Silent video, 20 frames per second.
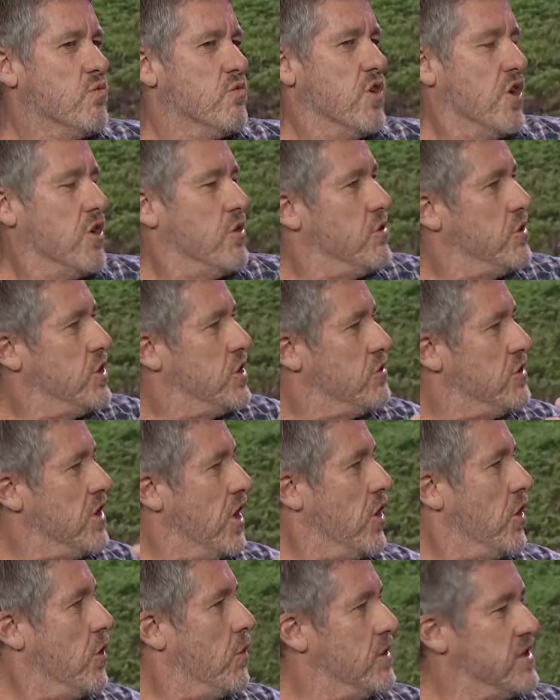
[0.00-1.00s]
who
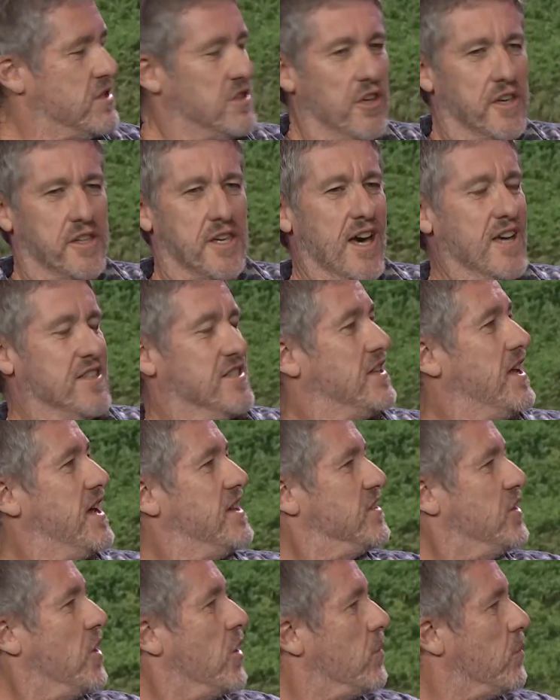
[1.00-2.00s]
is like us and
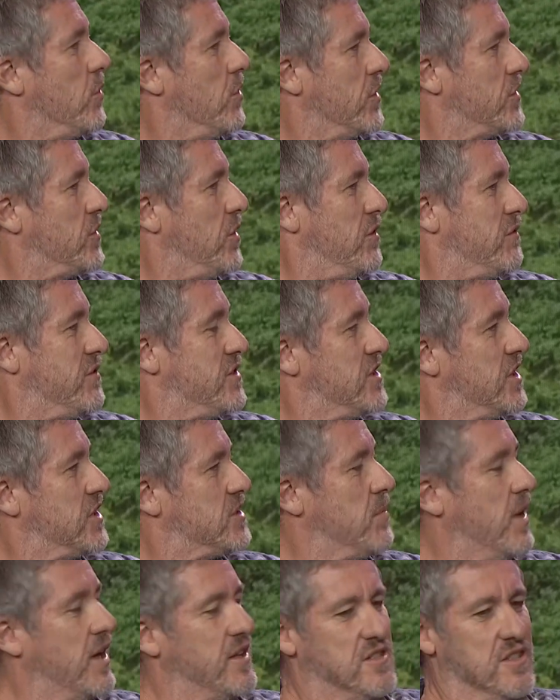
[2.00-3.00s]
has no work on for
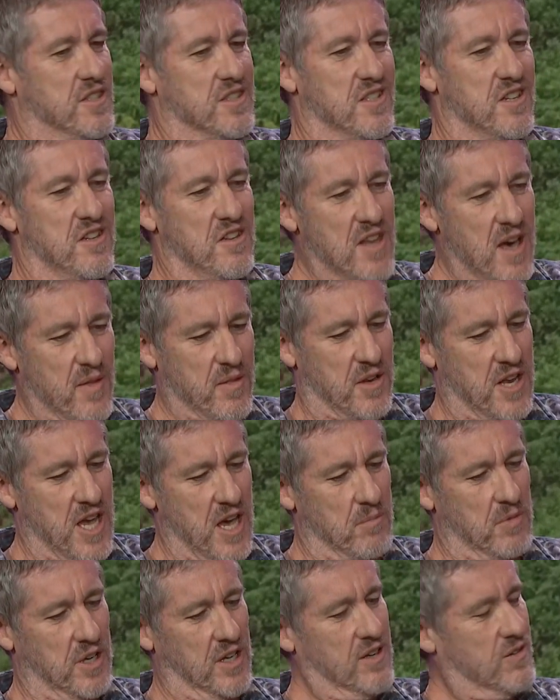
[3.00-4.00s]
6 months, there's nothing
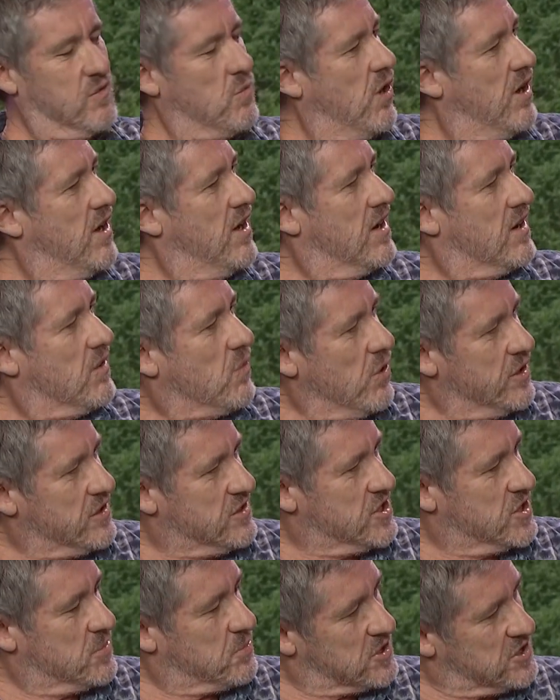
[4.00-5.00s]
happening, what
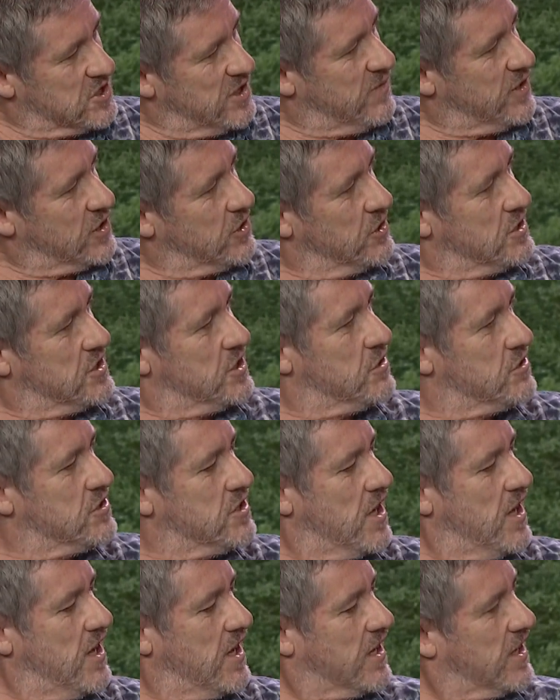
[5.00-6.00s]
specifically do you
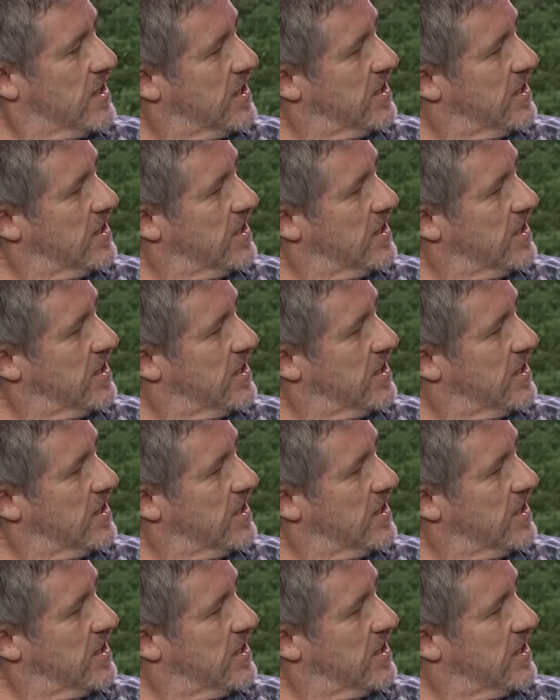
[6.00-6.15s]
say?